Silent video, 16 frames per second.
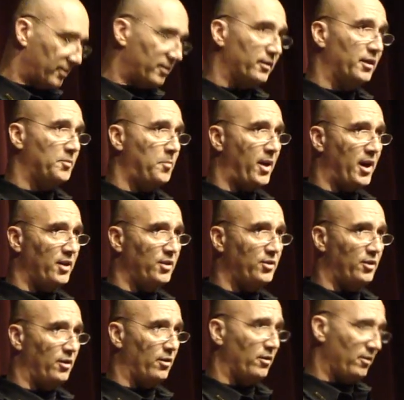this past
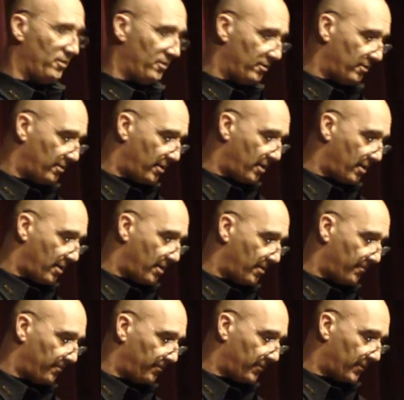year,
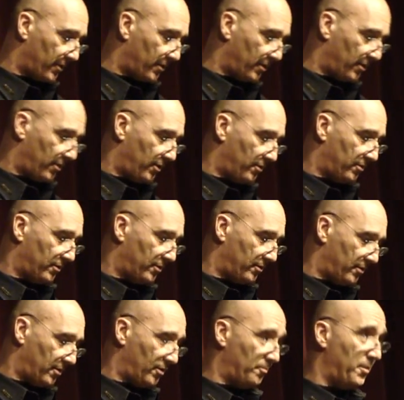and
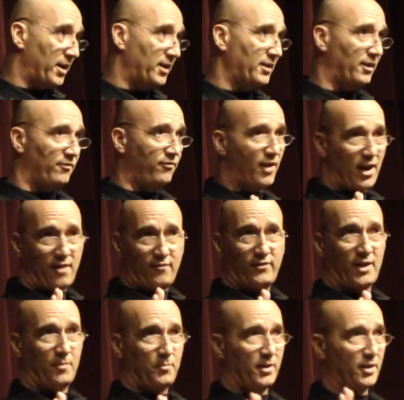basically 5
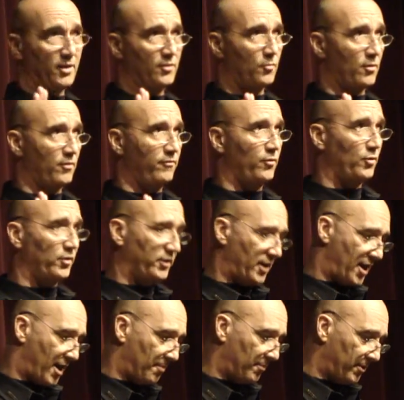deputies were
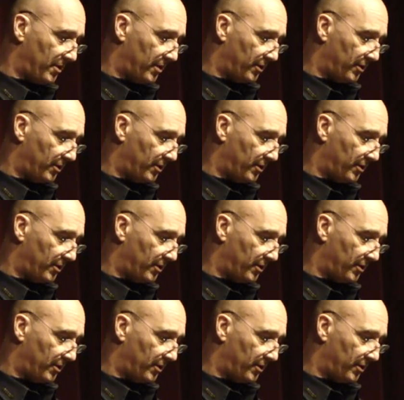full-time.